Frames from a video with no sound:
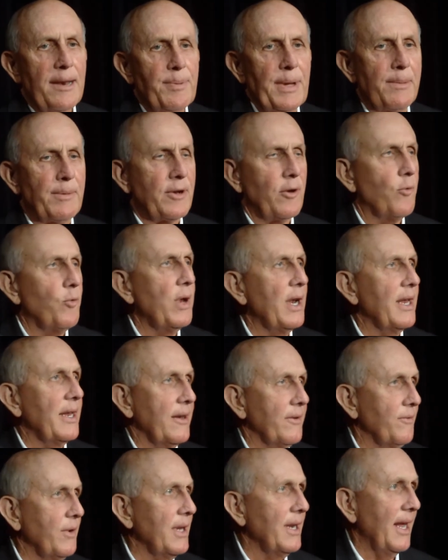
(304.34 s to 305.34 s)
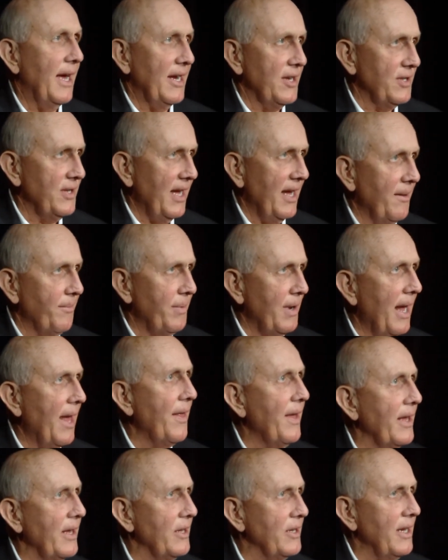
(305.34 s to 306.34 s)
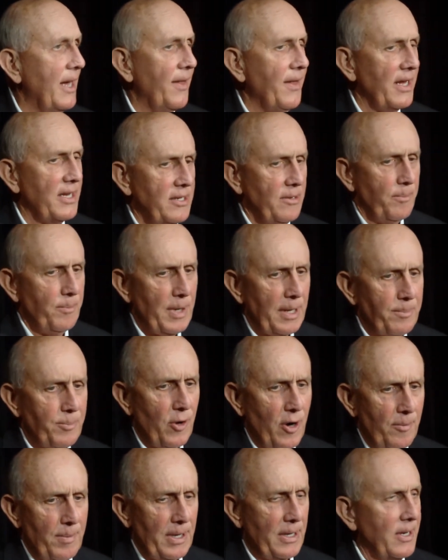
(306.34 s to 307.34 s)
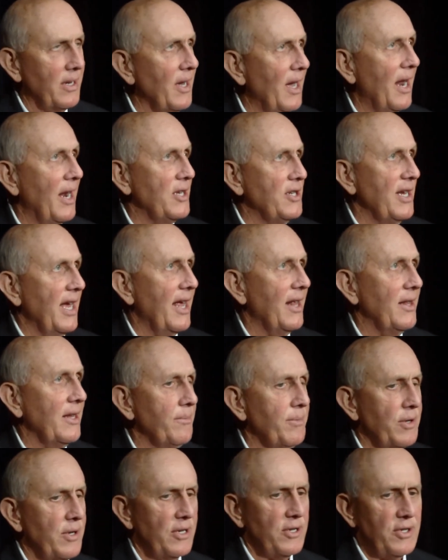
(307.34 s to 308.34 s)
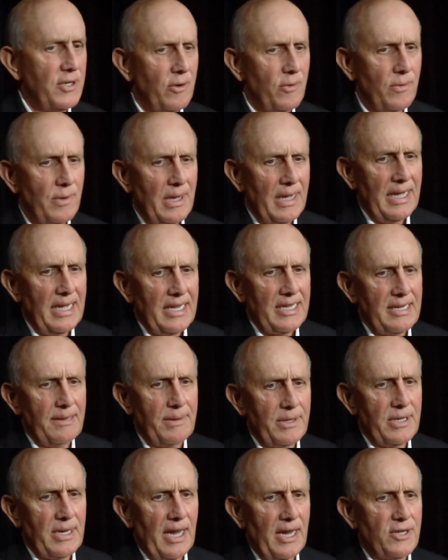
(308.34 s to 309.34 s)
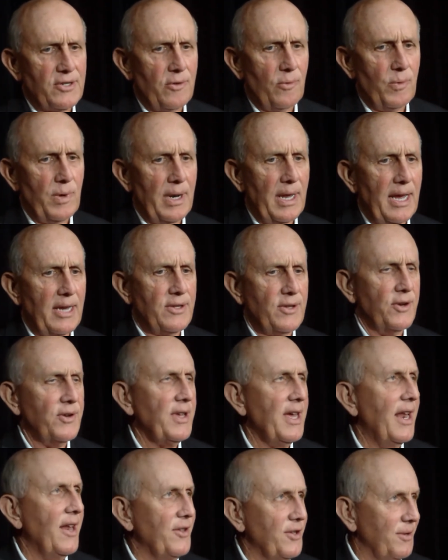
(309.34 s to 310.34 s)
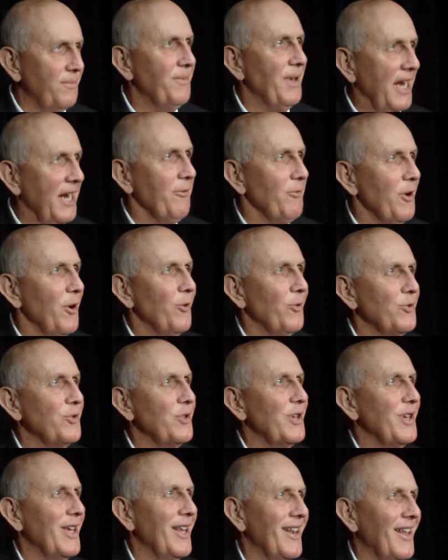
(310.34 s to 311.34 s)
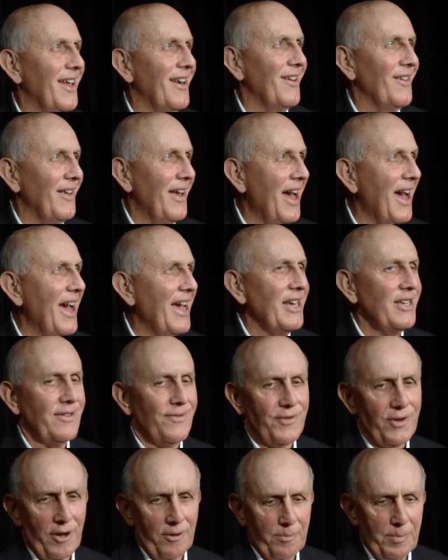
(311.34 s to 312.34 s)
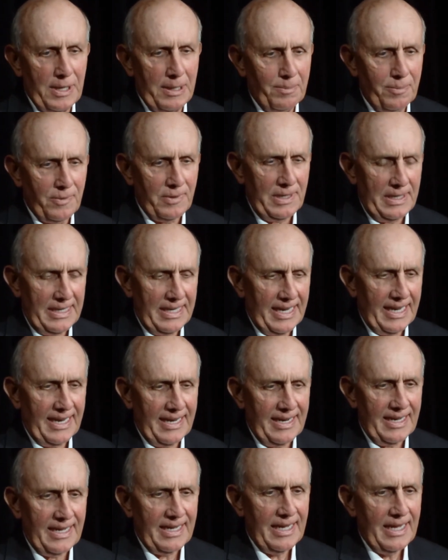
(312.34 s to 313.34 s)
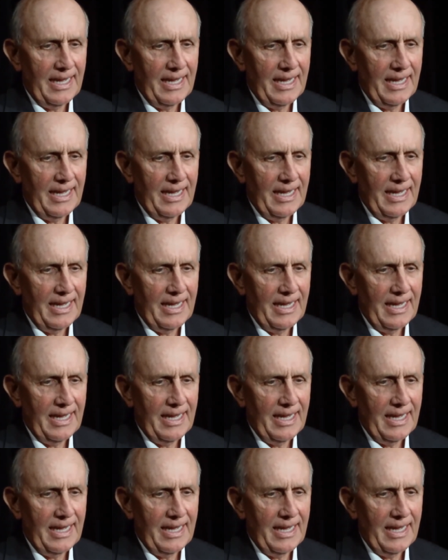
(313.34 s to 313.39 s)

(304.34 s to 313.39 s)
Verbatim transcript: of people don't really realize that, but I think it's, I think it's a big part of being a college athlete, because you know, some of these guys don't realize they're kind of some heroes in a lot of eyes of young people, and, and uh,